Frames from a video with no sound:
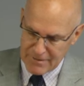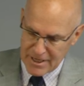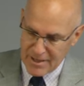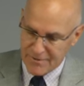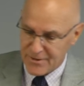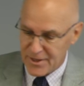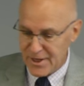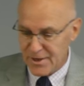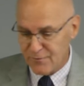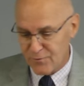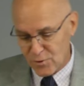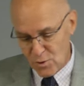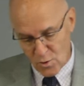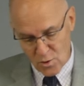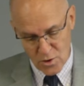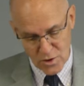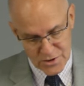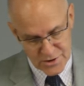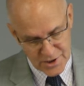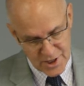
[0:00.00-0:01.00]
And then, of
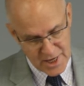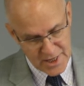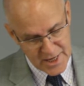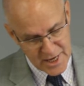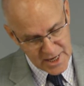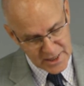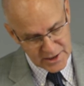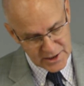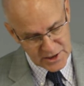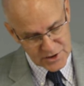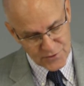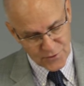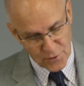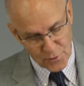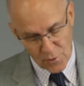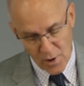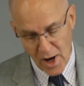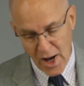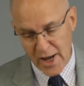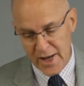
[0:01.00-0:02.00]
course, an endless
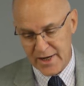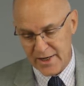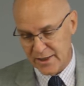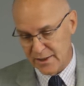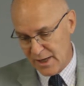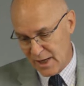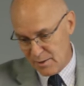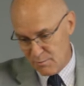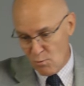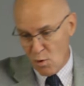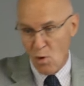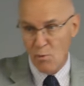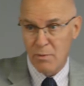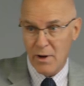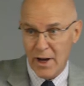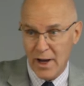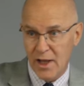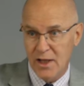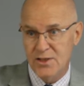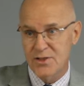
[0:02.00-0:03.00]
variety. Like
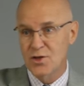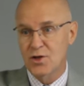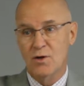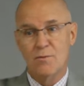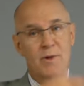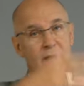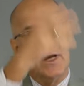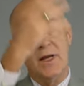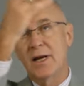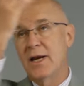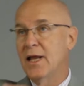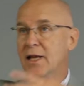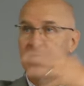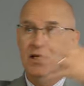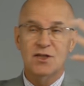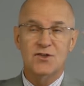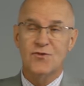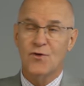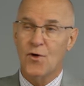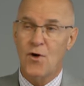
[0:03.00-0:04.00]
mobiles, you can make an
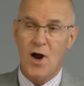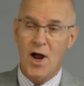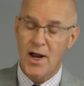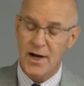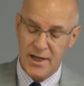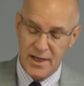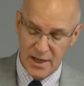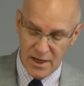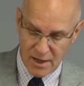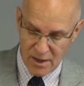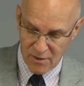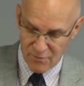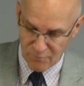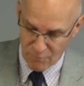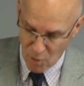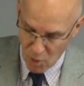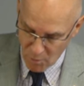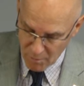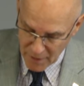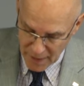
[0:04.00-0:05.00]
endless variety of
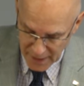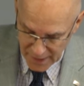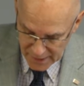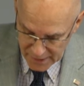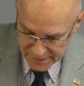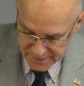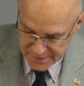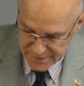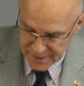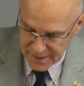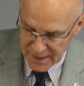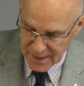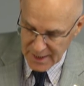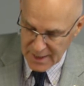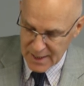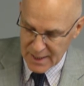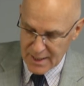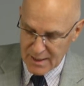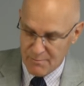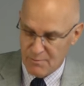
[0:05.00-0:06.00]
mobiles,
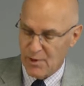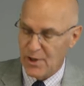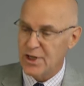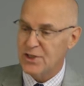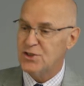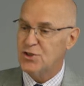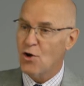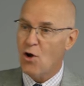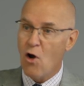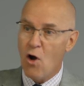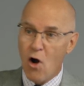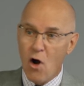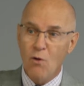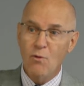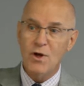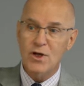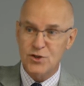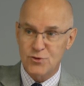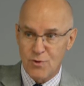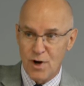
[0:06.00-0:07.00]
but it's
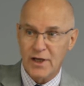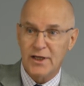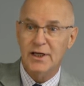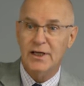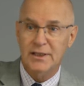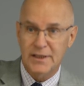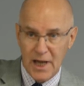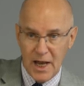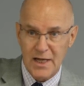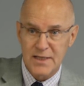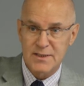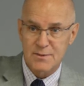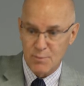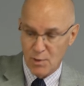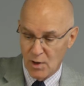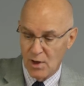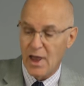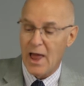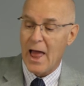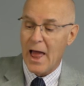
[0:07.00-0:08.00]
always
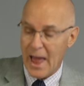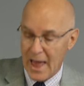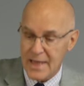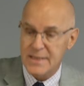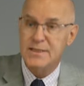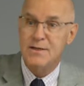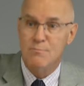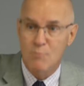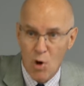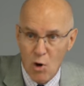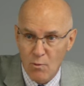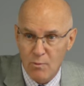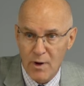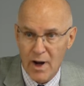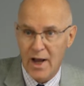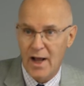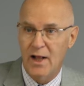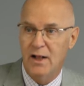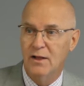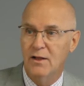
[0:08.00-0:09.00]
recognizable as a
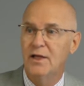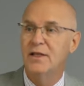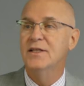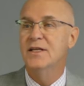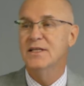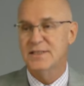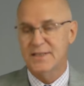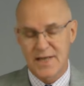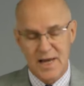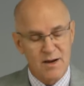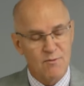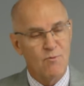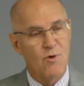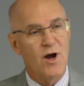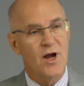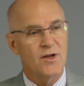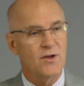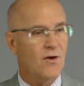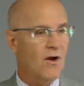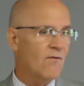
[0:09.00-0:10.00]
mobile in the same
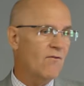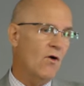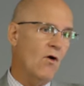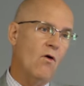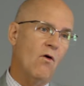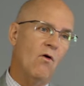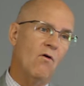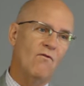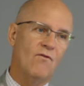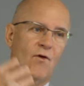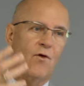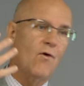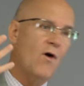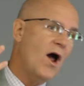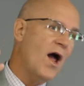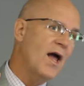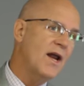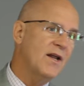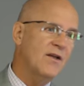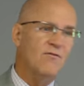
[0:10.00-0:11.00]
way. You have a whole
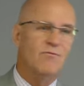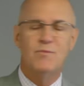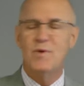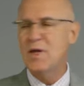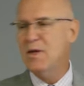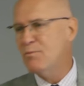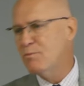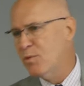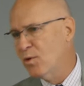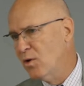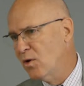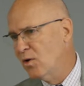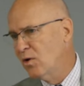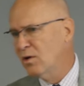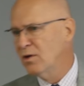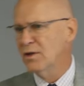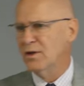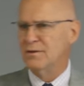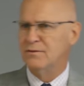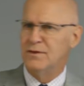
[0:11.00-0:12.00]
variety of
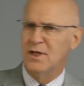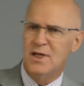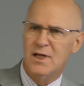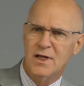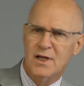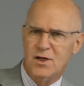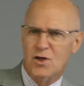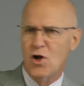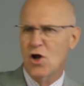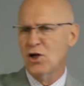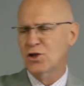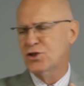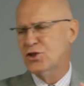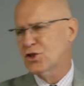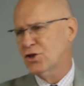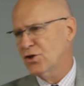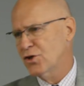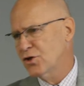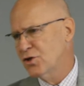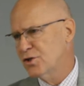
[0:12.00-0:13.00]
people and
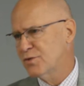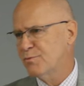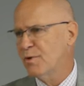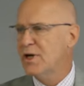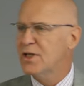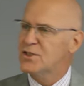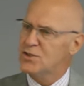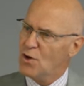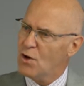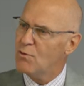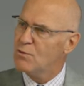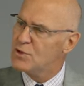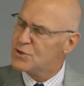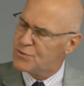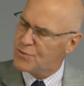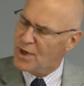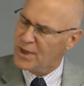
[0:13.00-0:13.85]
cultures, but it's always